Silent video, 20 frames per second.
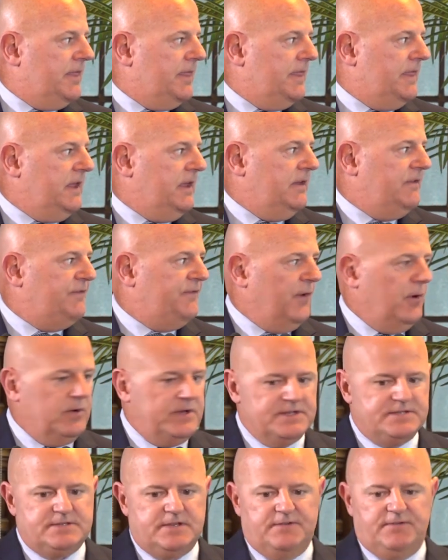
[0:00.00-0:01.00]
The
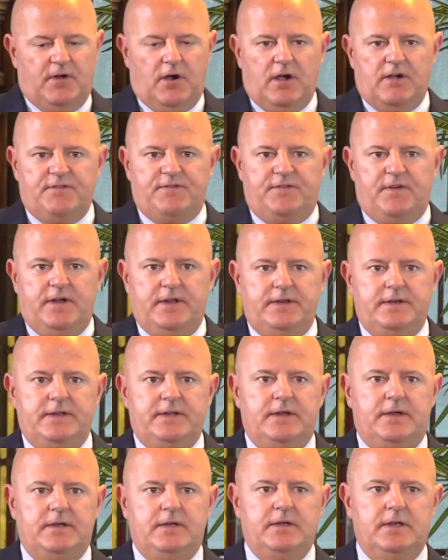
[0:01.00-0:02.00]
focus of our fund,
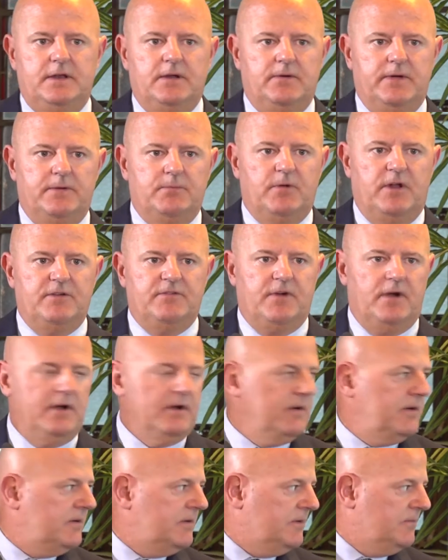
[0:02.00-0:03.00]

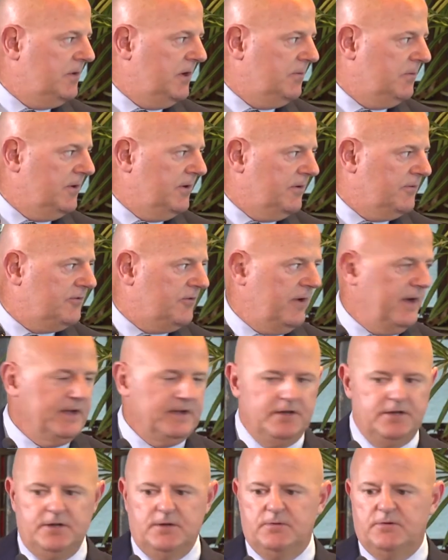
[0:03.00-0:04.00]
what we're trying
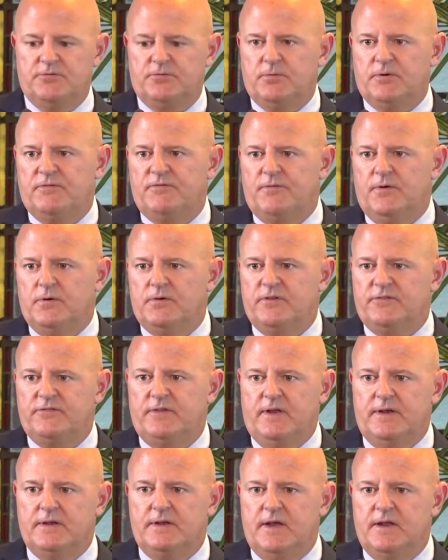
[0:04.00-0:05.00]
to do is we're focused
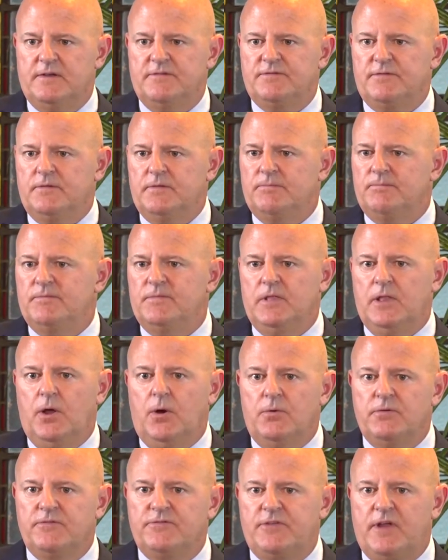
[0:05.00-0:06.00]
on kind of
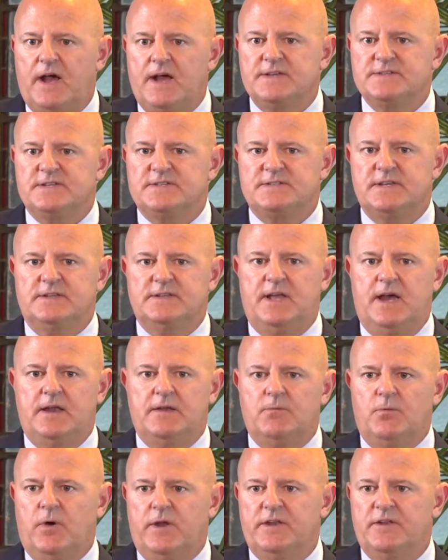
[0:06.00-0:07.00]
loan sizes in
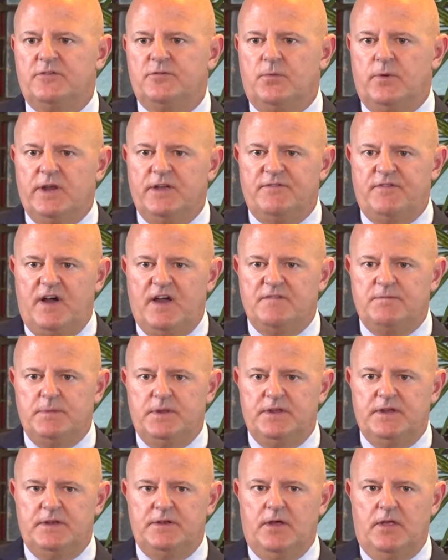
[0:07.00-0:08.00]
that $1 to $25
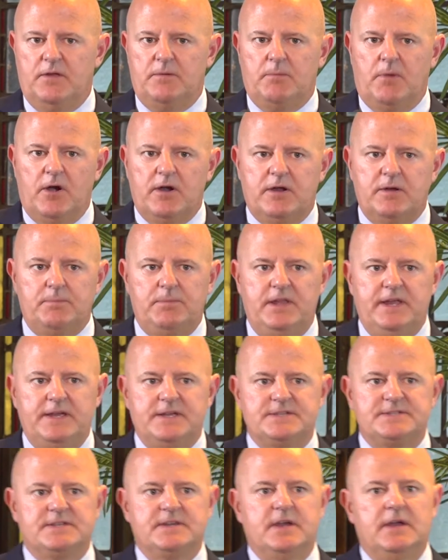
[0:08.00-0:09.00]
million
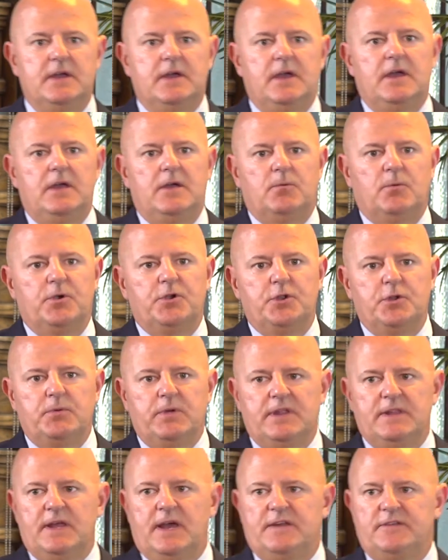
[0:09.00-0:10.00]
marketplace. We're
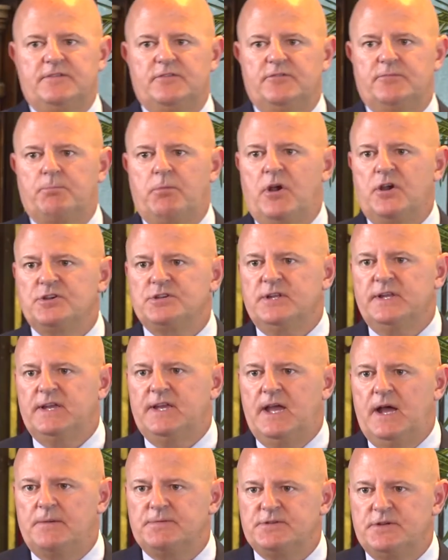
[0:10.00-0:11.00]
doing that to partially
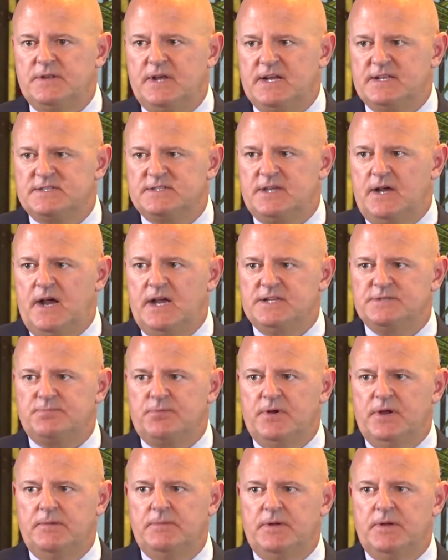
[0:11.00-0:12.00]
capture that size
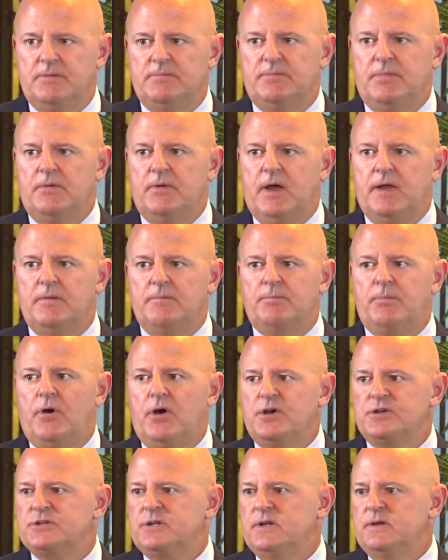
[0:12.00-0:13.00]
premium and
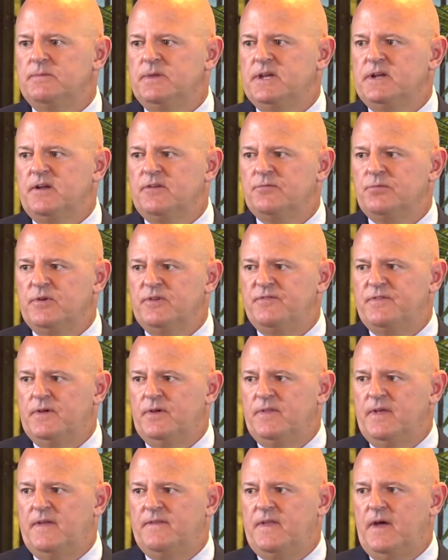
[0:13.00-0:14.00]
partially because we feel
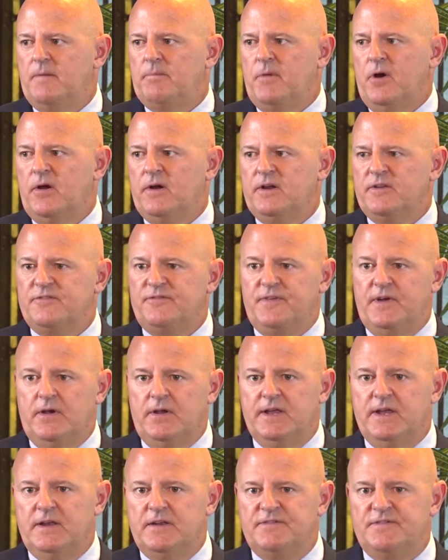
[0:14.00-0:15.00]
that that market's
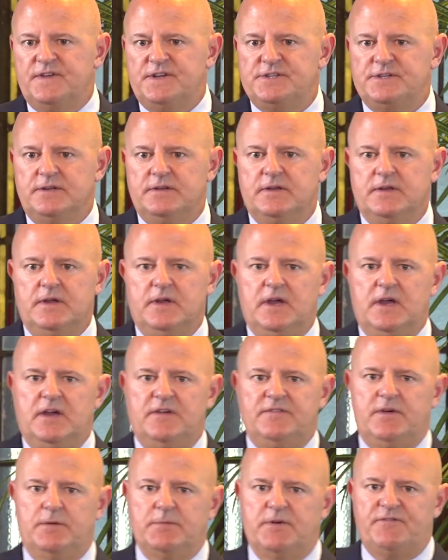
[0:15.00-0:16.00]
fairly inefficient
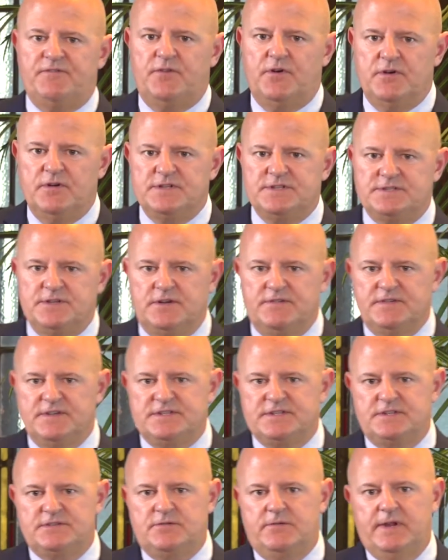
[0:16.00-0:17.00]
from a first
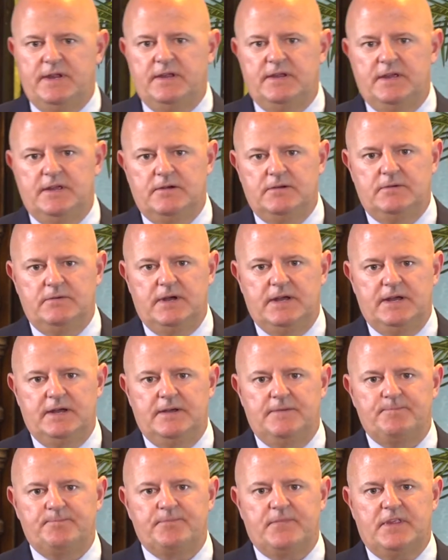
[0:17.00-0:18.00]
service point
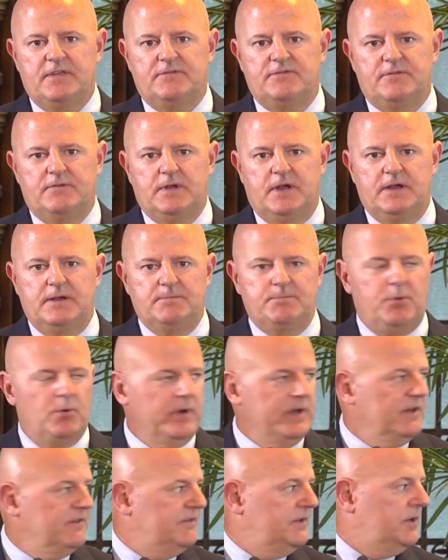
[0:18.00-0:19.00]

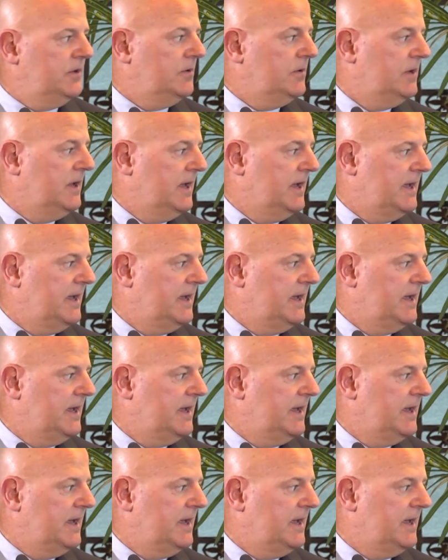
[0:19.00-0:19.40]
of view.